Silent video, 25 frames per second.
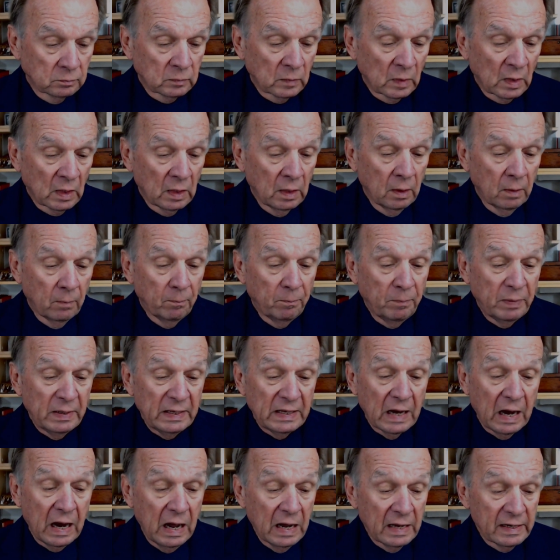
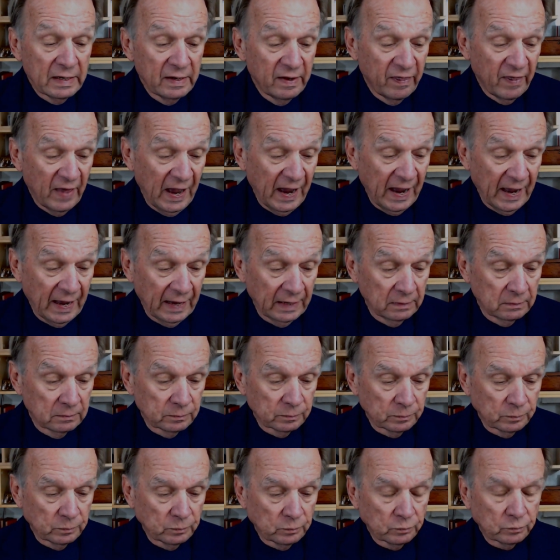Beyond that,
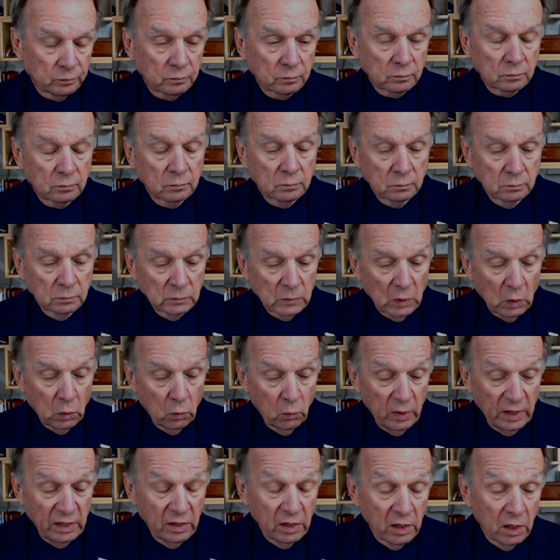we
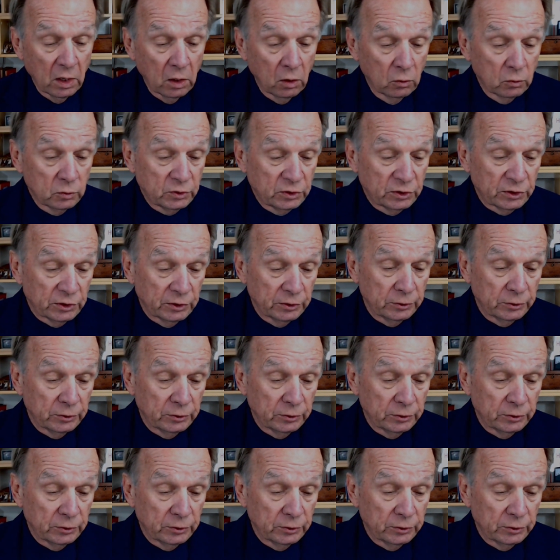go to